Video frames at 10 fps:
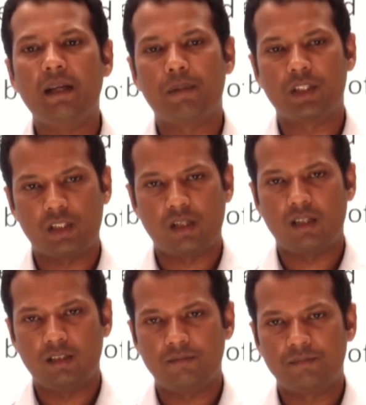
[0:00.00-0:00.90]

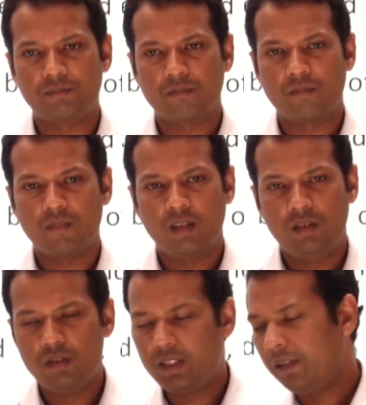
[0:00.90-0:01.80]
particularly.
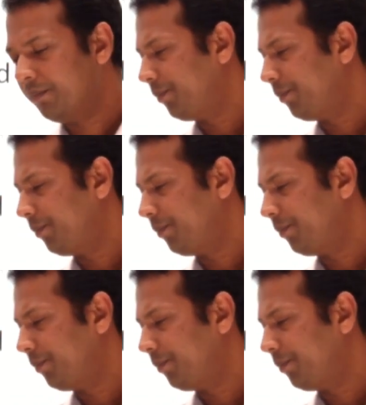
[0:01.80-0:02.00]
You see,